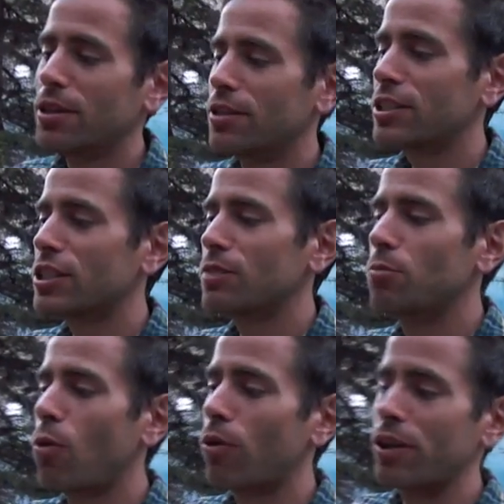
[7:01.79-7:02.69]
This is
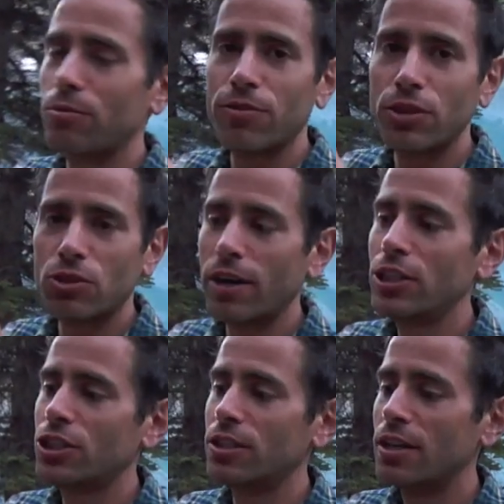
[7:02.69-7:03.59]
more than
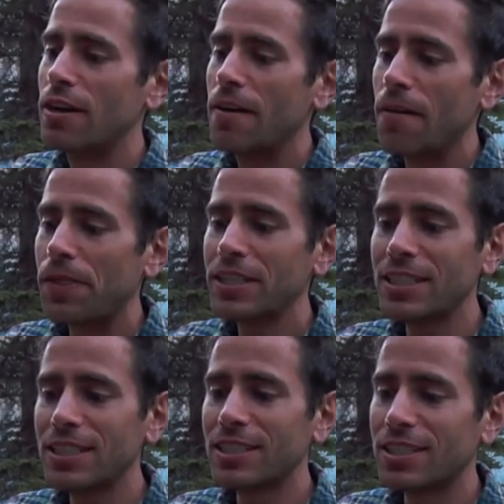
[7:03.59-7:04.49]
refrigeration. This
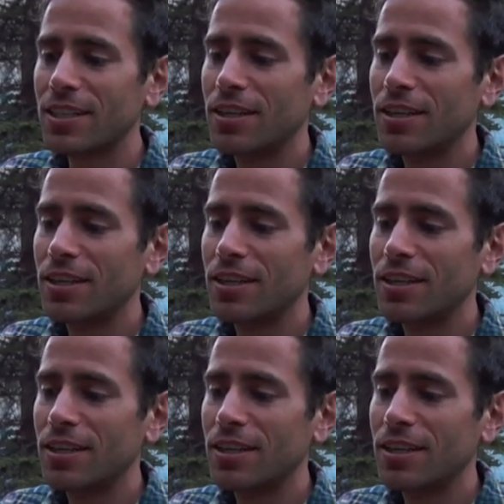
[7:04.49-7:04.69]
is